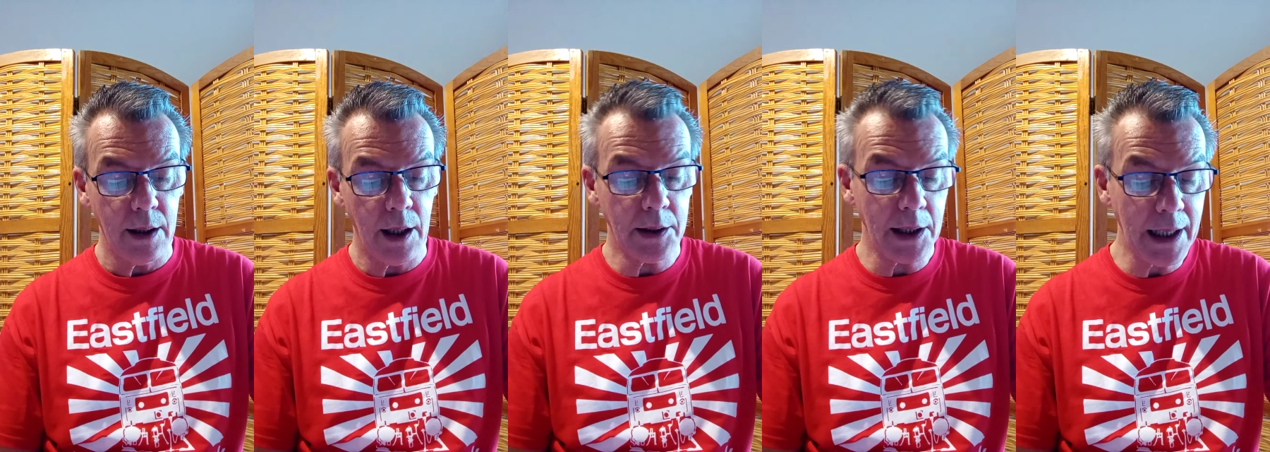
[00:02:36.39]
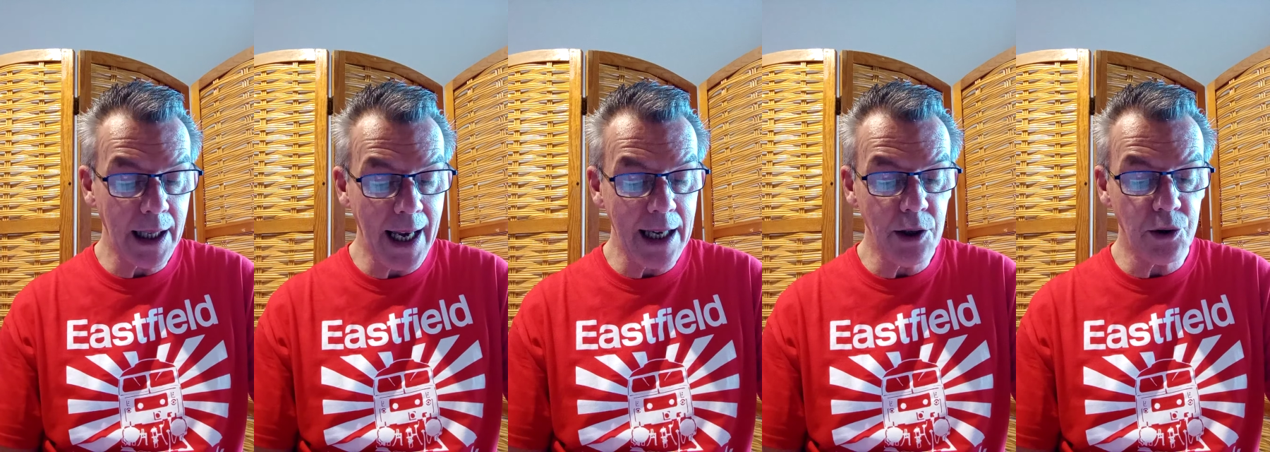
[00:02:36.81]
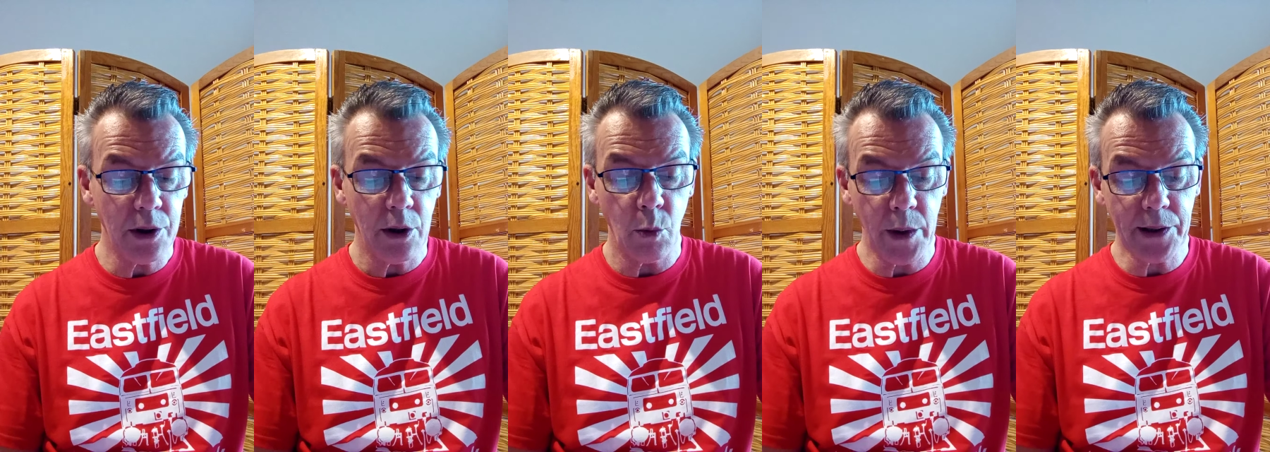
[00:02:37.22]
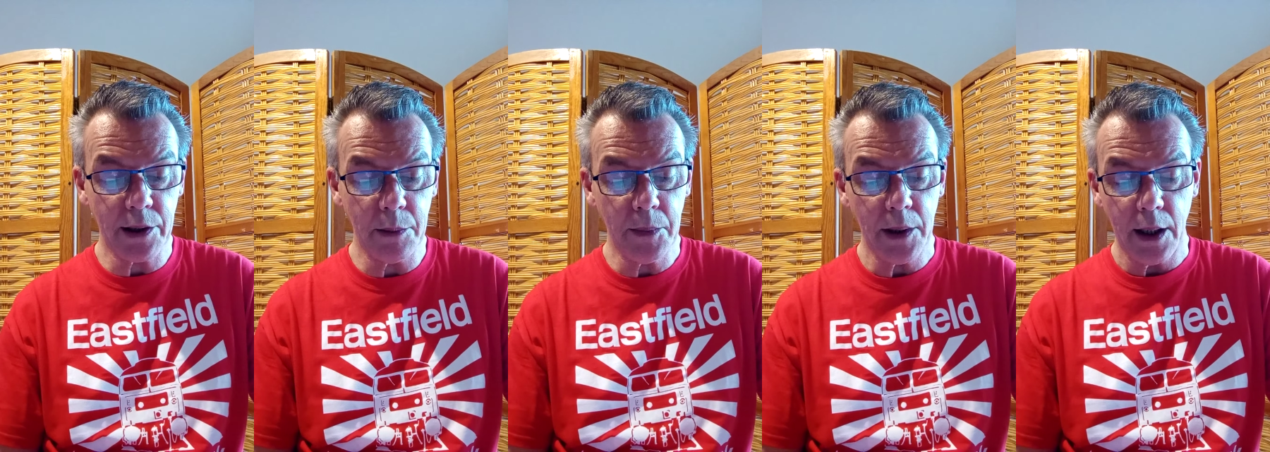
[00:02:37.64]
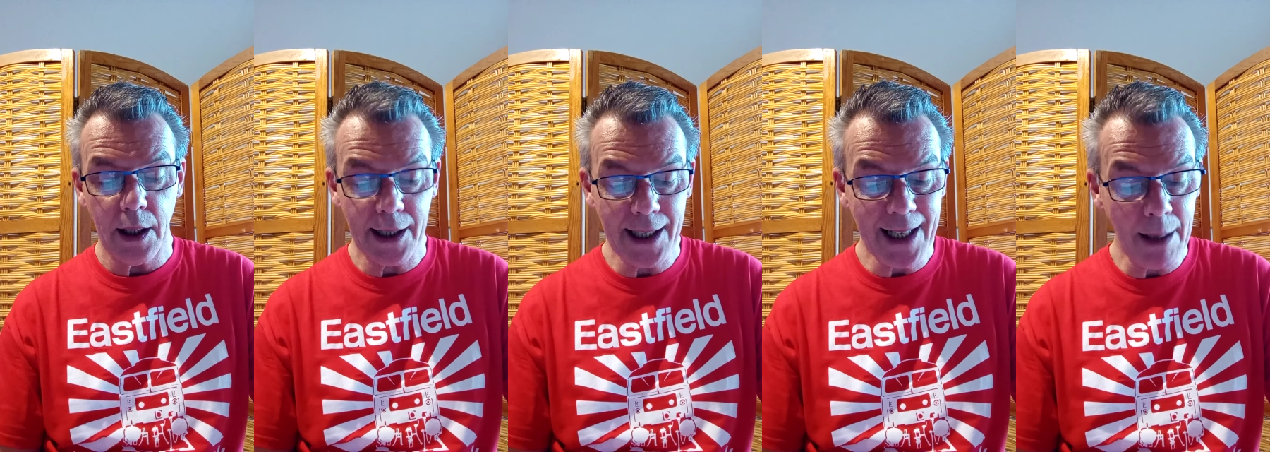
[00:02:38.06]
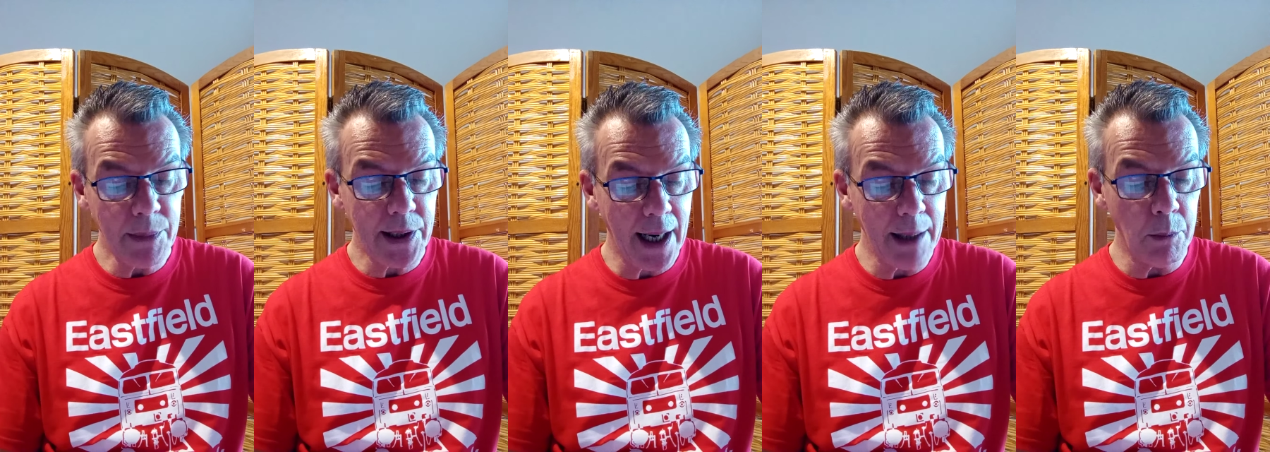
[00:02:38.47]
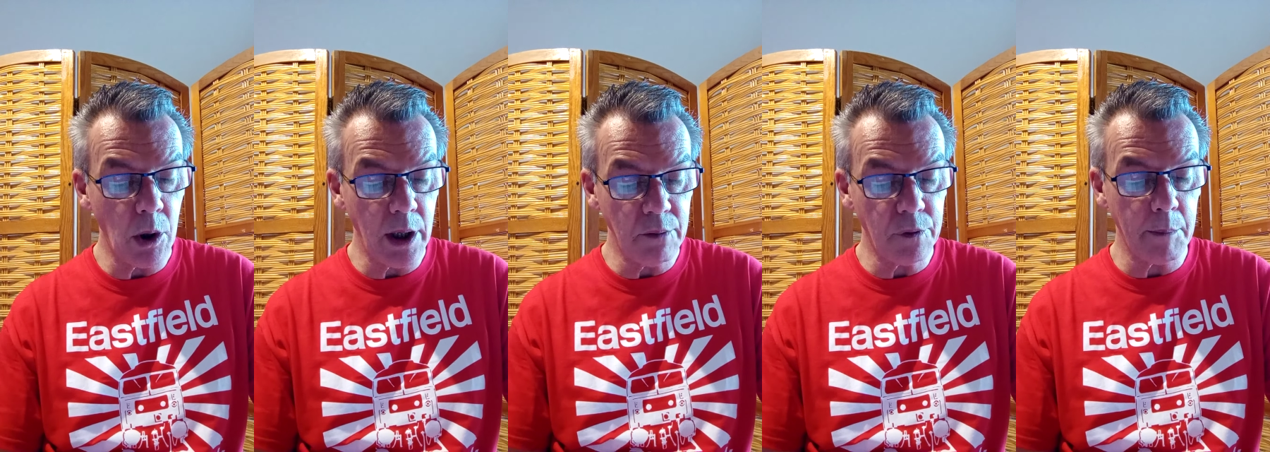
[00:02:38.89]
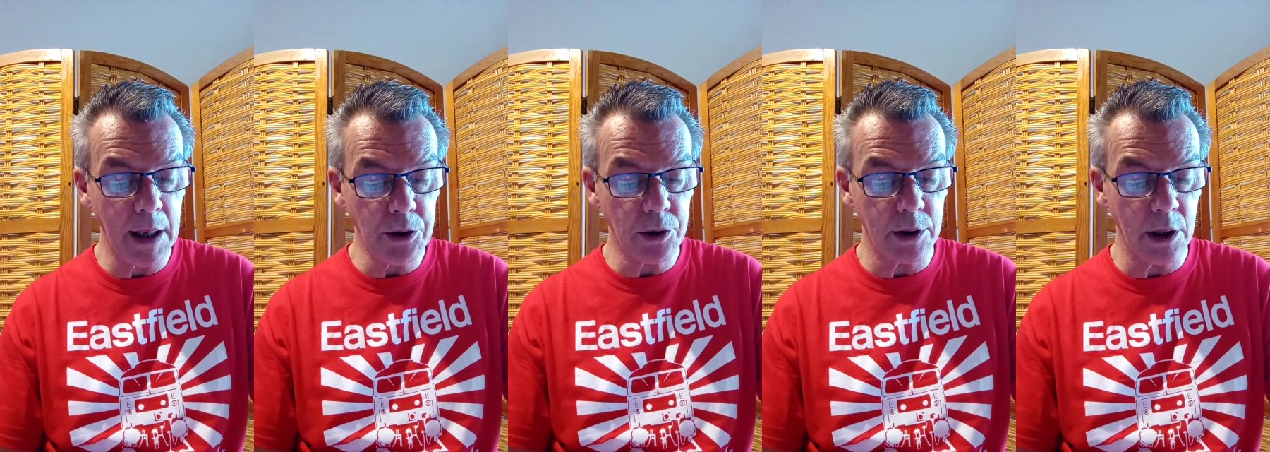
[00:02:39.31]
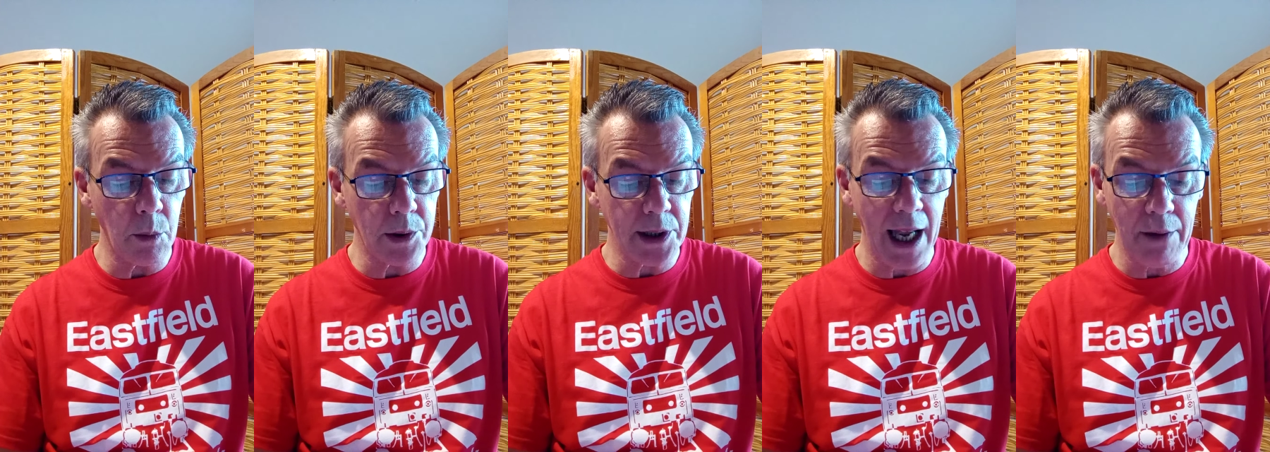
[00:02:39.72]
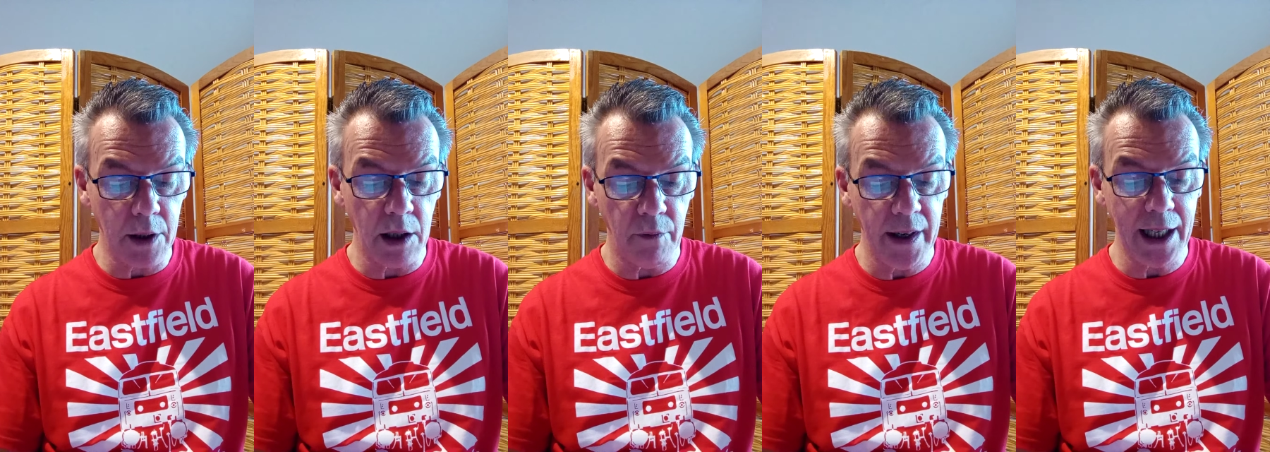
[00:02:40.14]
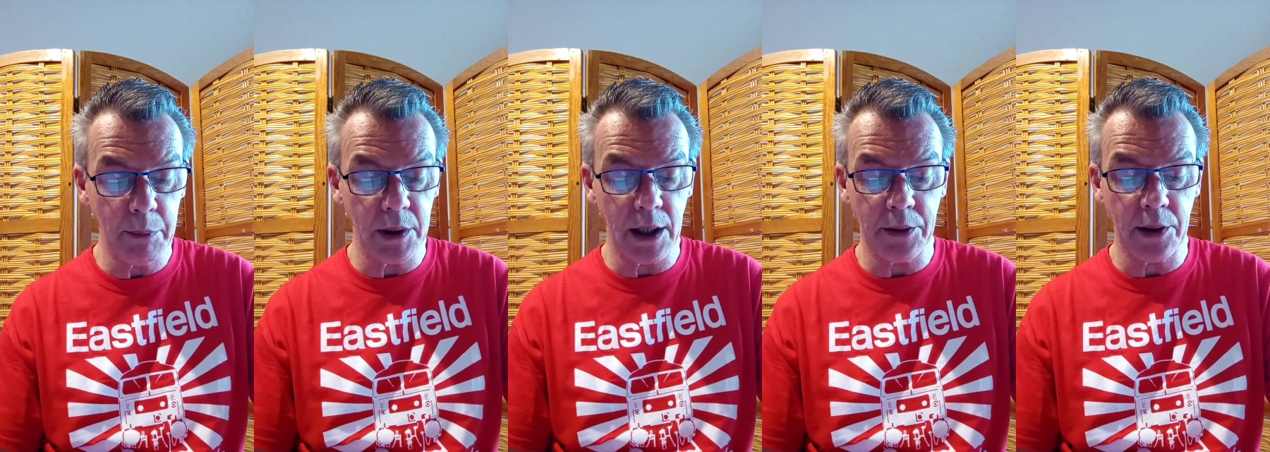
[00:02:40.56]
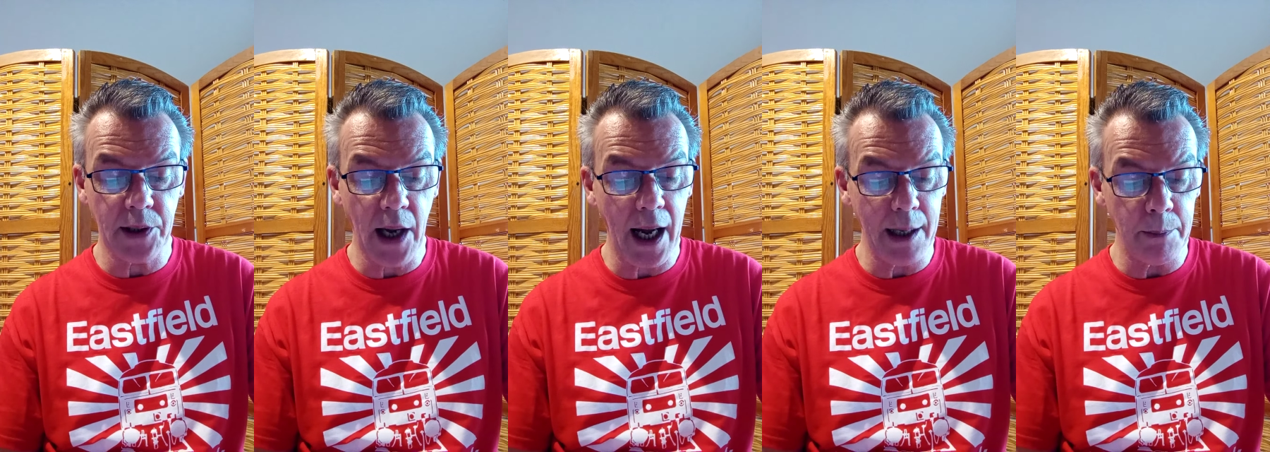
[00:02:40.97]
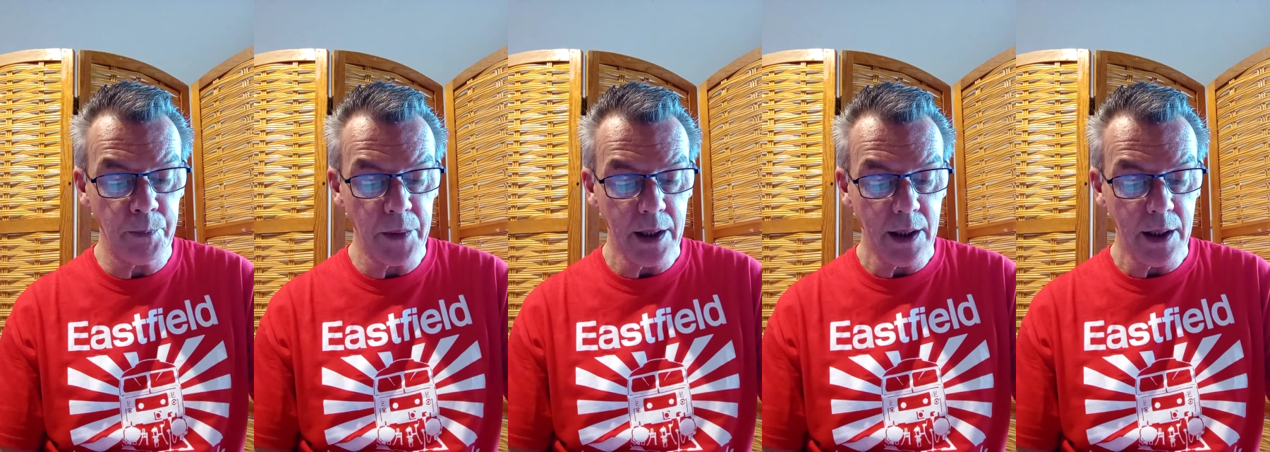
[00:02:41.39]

and a little age, wisdom, and a damn sight more information than was ever available at the time